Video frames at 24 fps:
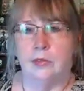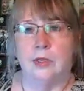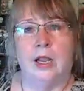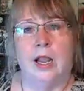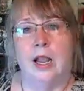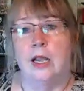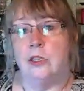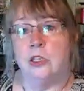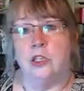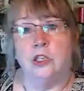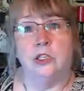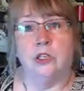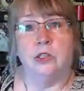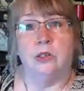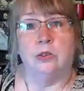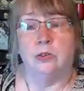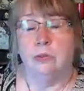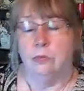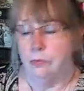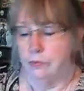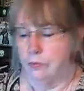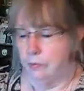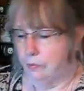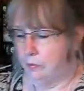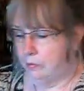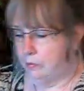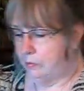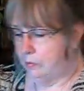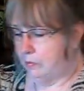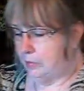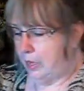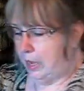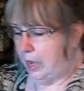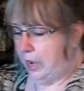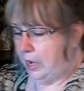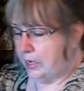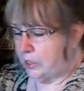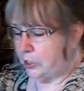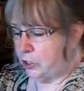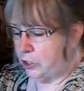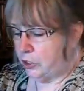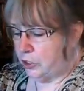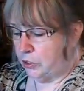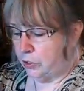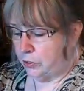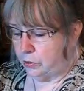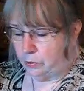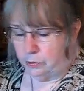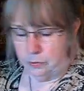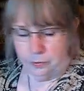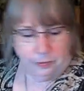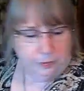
As you do. As you do.